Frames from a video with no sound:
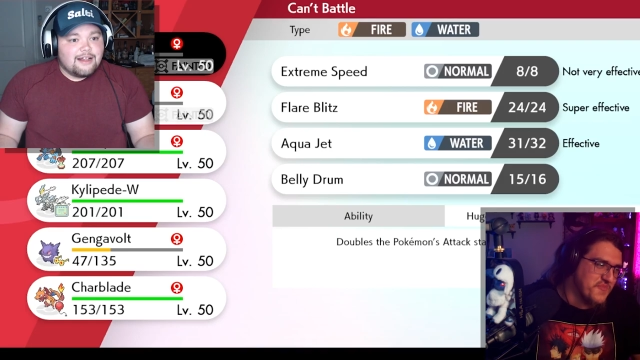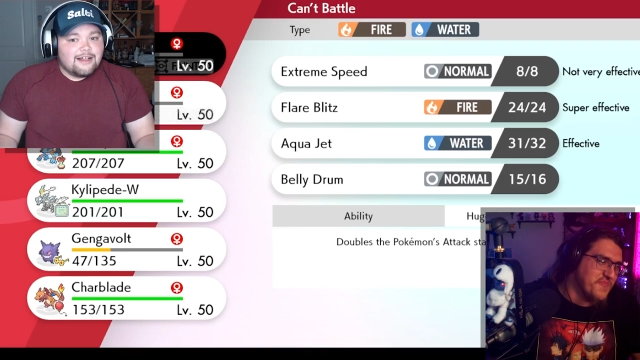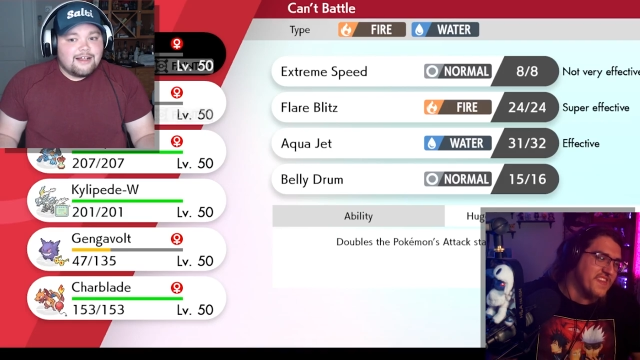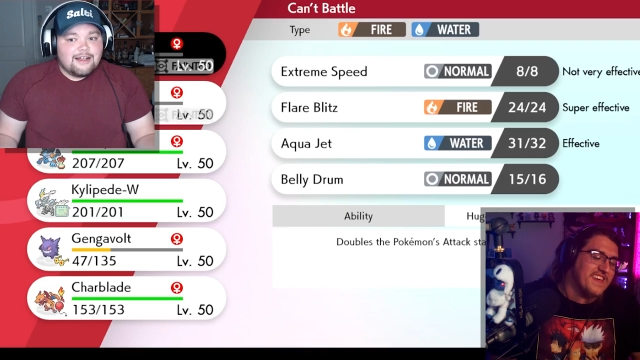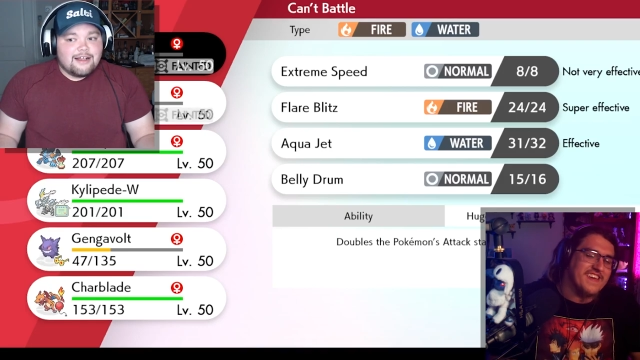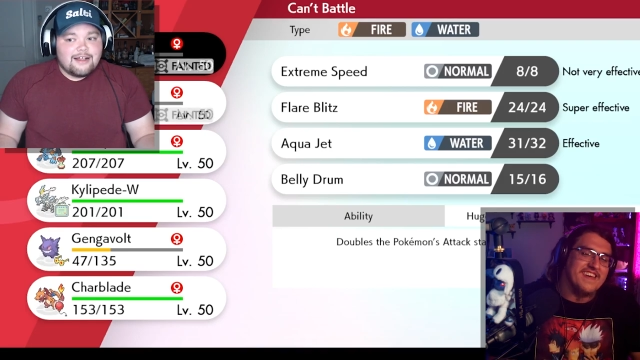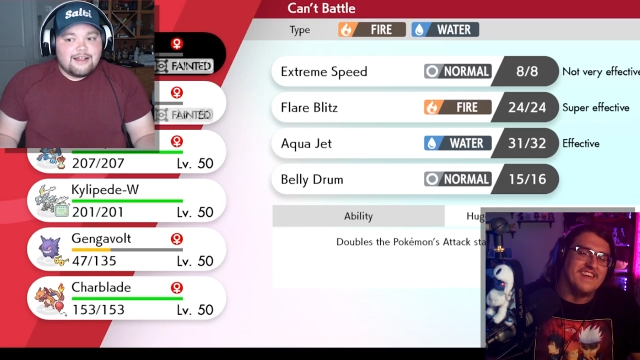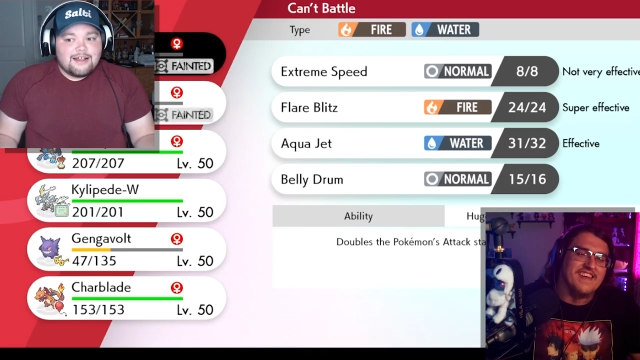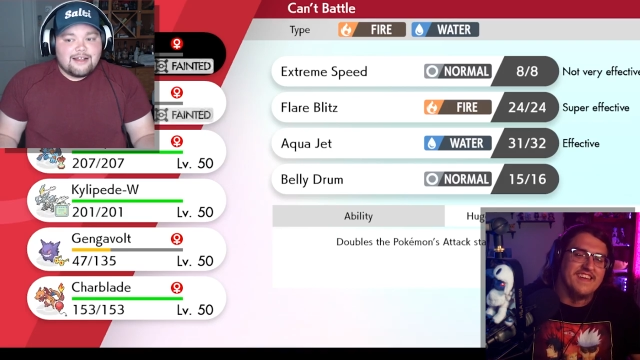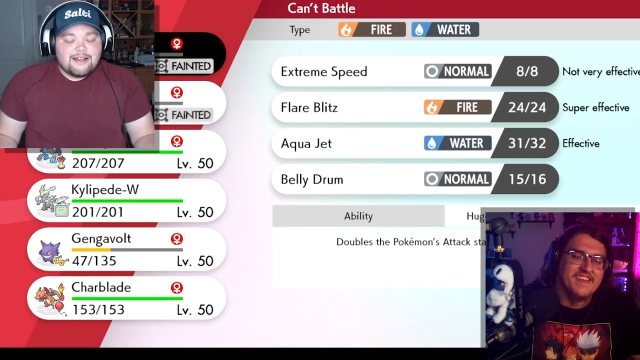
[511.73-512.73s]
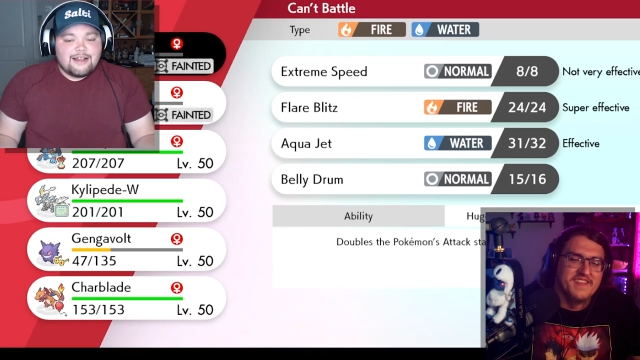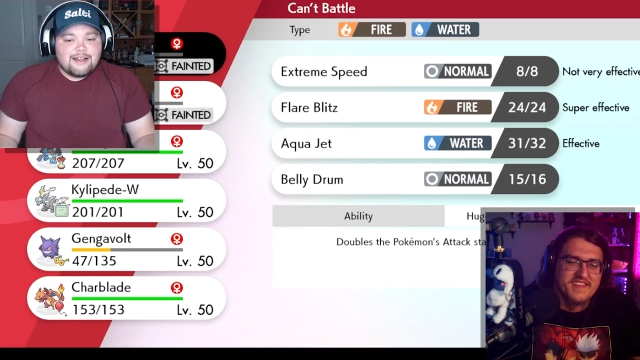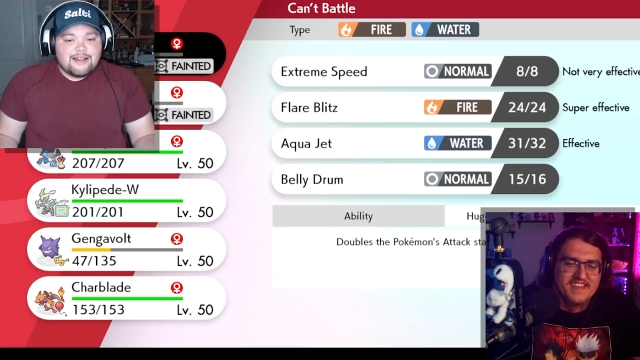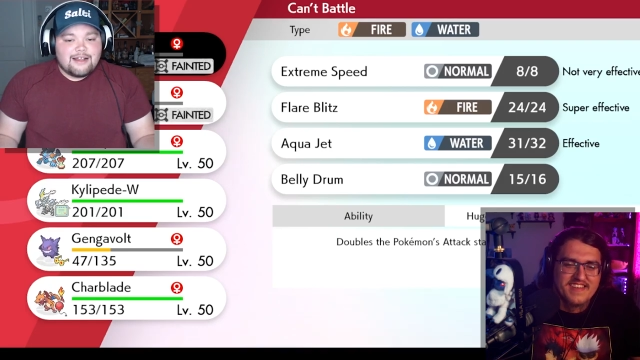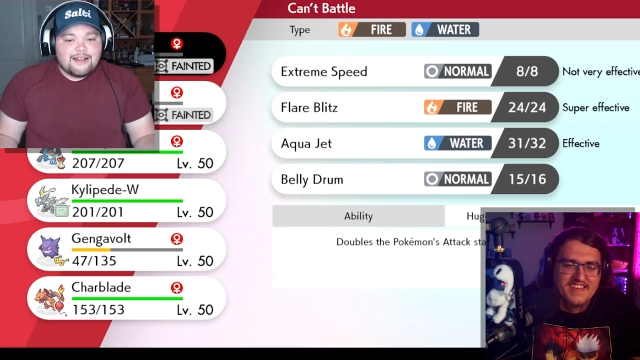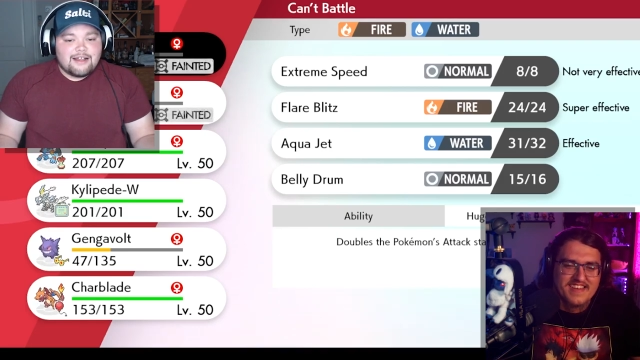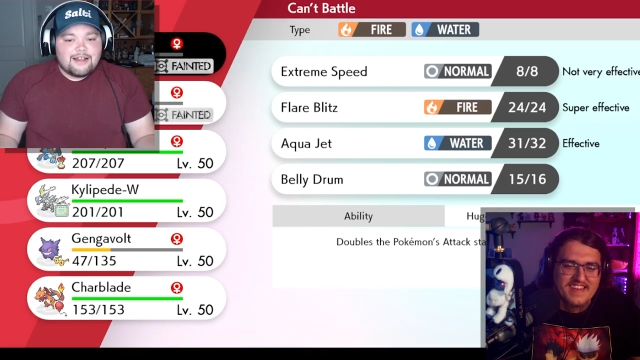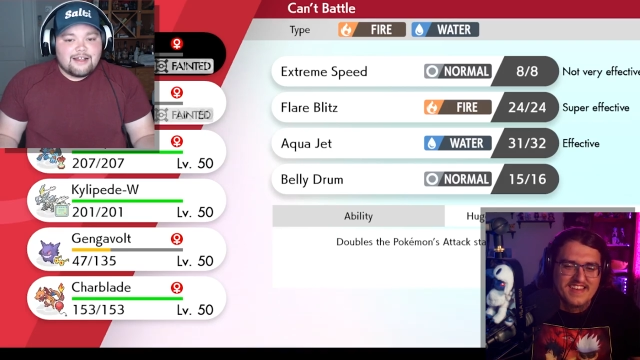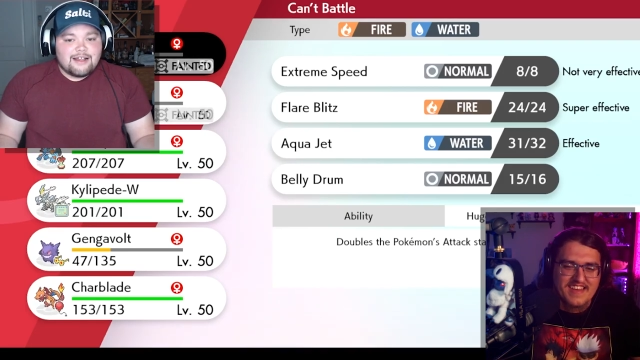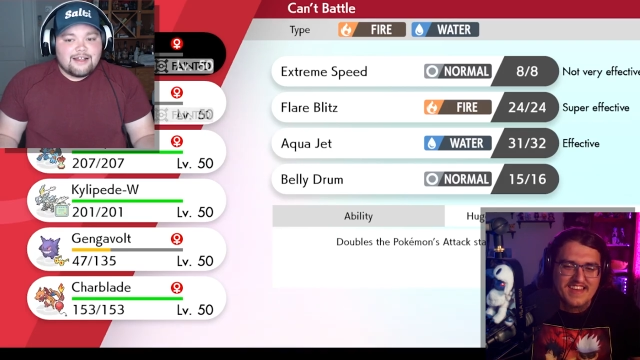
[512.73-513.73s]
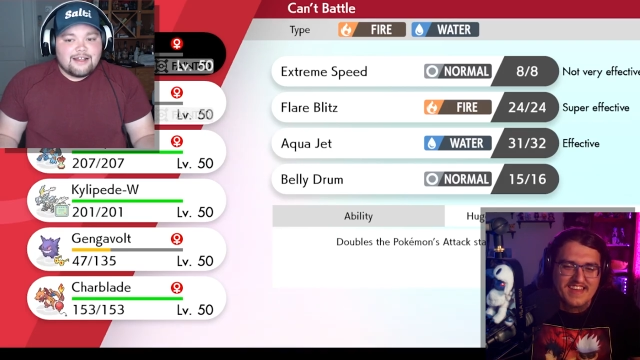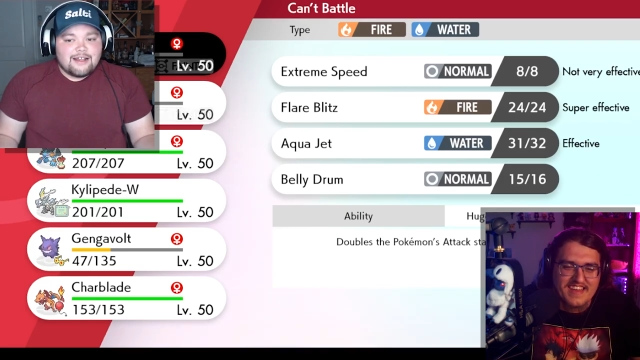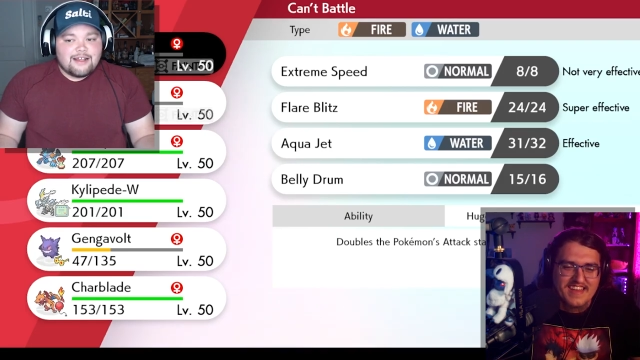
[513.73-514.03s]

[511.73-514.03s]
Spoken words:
(no one is talking)